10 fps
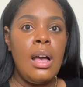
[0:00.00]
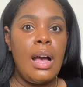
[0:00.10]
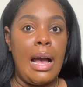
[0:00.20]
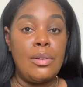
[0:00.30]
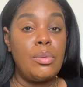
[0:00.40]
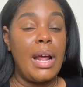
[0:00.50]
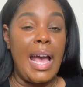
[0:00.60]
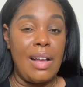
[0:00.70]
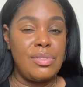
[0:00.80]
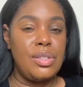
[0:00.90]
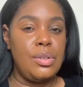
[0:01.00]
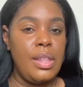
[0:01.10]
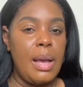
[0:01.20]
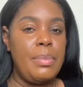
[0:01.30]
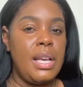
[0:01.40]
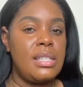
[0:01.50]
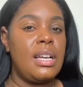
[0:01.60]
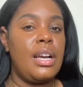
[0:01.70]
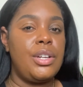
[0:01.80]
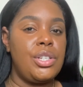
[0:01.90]
I don't have to do that, because
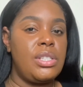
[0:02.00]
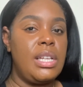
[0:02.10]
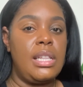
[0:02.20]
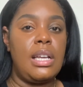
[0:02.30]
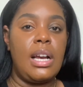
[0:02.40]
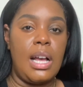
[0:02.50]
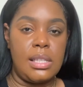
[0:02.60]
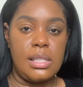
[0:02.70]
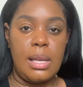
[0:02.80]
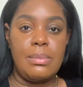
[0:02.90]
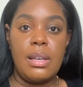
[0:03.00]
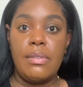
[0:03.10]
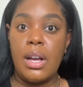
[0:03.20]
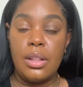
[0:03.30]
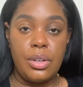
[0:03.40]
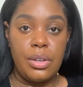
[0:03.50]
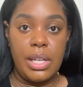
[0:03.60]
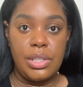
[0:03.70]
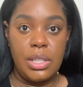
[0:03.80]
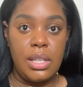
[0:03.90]
I understand the concept of color
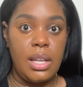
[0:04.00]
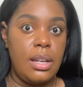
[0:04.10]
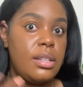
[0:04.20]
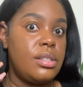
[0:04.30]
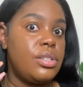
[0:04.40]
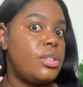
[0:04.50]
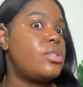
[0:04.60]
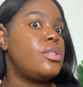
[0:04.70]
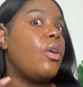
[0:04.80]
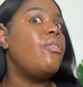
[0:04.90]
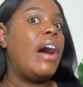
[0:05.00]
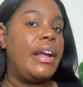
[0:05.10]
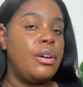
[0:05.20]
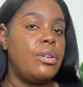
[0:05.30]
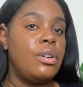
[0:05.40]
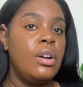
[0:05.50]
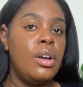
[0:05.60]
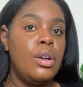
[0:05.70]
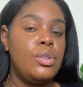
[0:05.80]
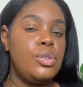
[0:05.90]
correction, and it's just so vital
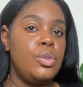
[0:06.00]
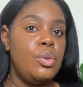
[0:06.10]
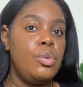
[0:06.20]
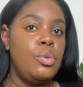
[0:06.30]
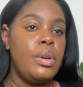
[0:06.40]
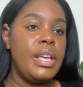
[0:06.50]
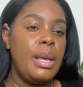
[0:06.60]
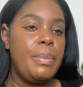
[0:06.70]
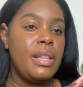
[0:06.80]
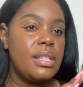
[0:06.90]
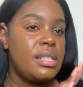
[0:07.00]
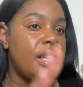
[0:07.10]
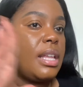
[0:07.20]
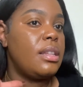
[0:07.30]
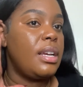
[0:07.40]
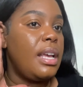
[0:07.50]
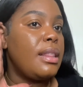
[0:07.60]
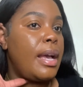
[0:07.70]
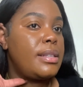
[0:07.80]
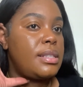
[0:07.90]
to keeping the skin
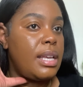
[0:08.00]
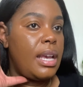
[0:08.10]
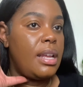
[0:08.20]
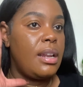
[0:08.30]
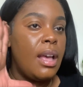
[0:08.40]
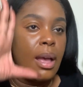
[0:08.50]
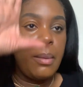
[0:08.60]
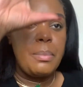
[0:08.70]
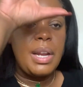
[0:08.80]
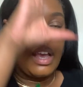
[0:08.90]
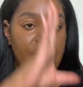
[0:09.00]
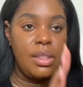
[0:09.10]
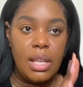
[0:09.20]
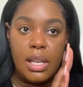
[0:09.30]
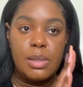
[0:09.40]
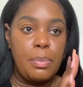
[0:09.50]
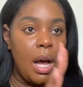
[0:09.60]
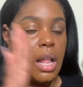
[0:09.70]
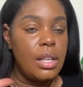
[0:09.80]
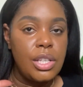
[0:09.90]
looking like skin, but everything is
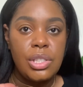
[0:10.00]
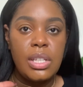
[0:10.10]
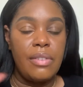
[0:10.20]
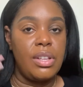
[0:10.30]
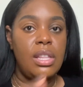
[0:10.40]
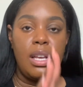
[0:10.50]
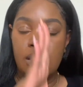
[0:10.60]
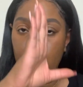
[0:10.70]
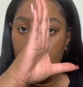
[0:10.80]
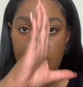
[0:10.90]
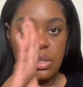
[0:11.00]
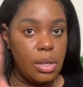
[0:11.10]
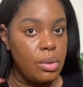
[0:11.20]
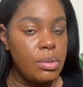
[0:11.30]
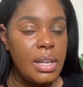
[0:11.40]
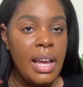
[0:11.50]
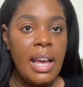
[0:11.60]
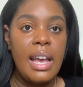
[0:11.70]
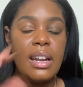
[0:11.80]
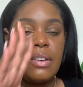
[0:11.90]
polished, everything is one tone,
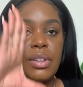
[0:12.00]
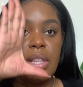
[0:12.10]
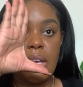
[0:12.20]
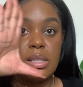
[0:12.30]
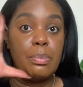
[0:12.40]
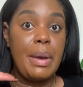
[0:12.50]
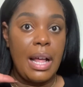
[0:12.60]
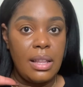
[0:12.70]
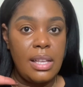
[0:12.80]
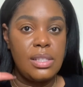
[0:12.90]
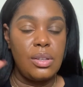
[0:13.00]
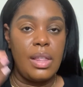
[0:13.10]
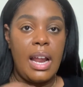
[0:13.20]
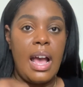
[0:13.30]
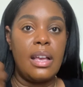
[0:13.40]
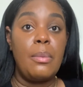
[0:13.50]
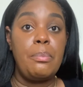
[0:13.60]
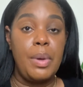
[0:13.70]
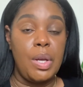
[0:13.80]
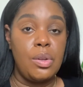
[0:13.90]
and everything is balanced so that I can
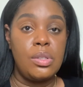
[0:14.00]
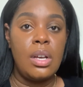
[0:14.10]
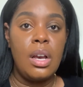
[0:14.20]
build